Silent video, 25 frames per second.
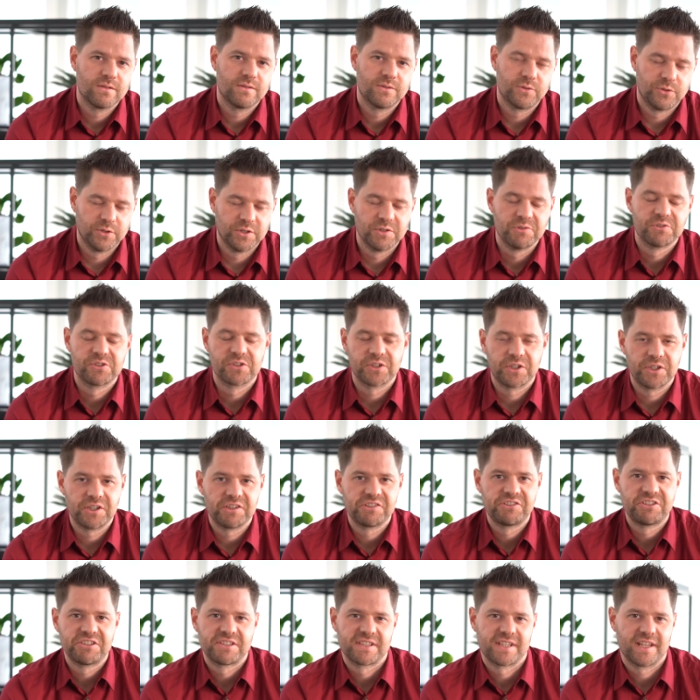Cool, so
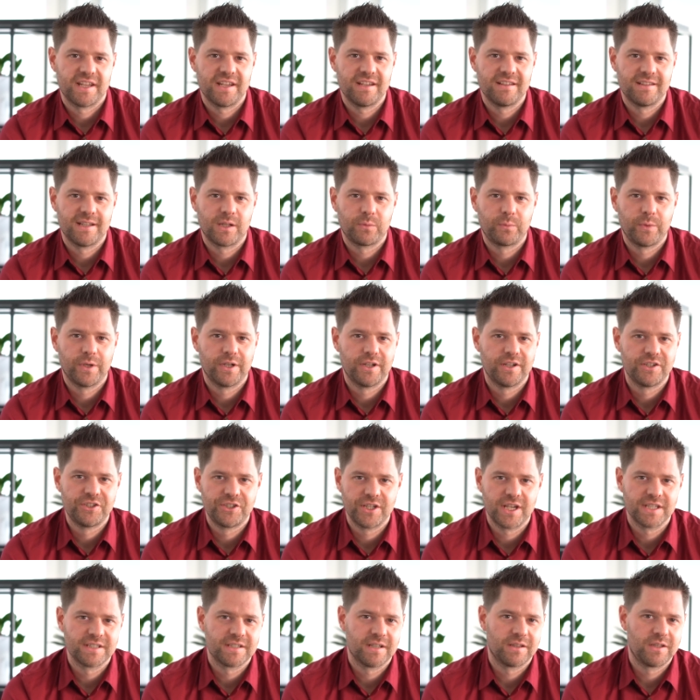you're just saying that we're
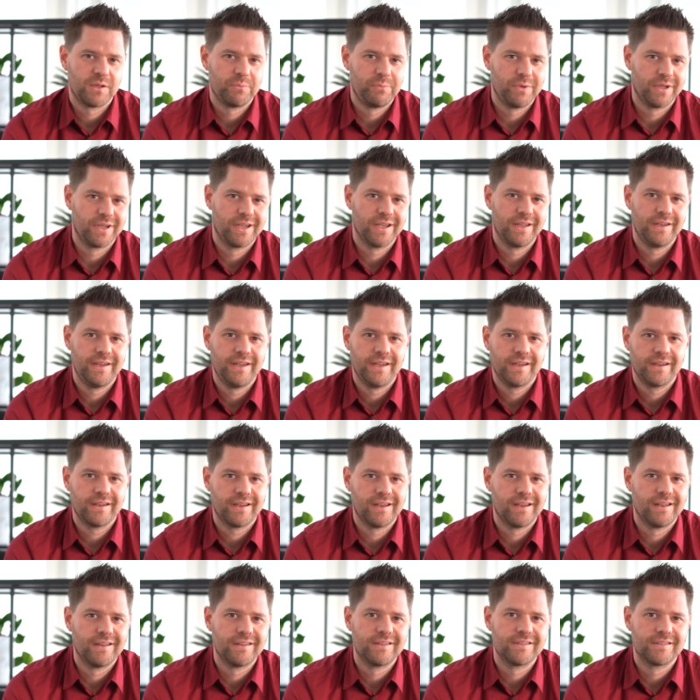just at the beginning
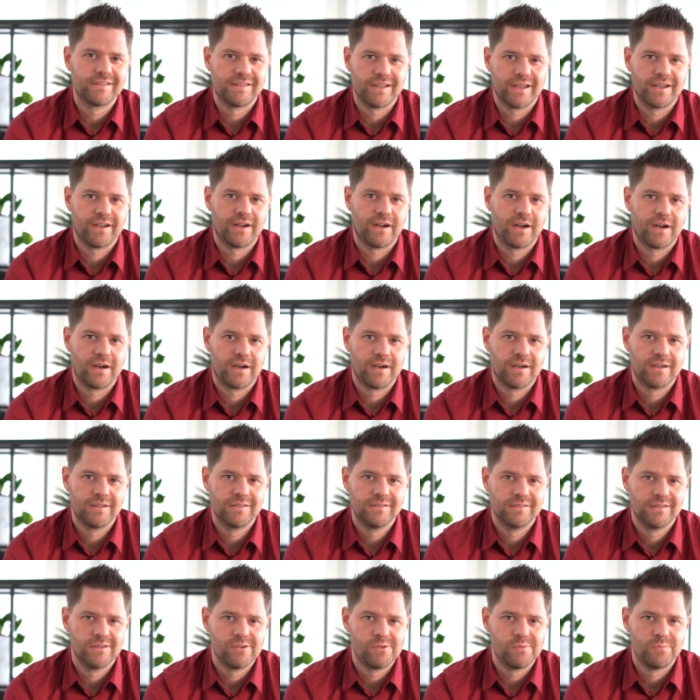and there
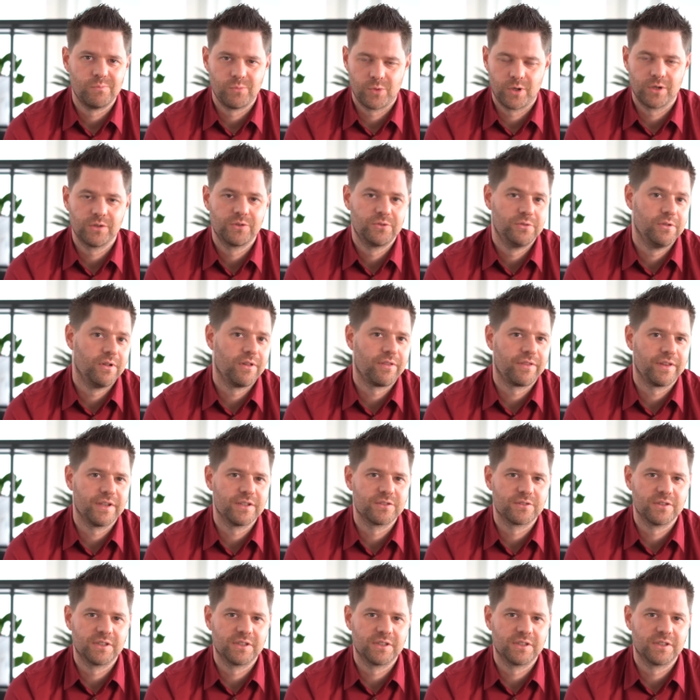are more cool things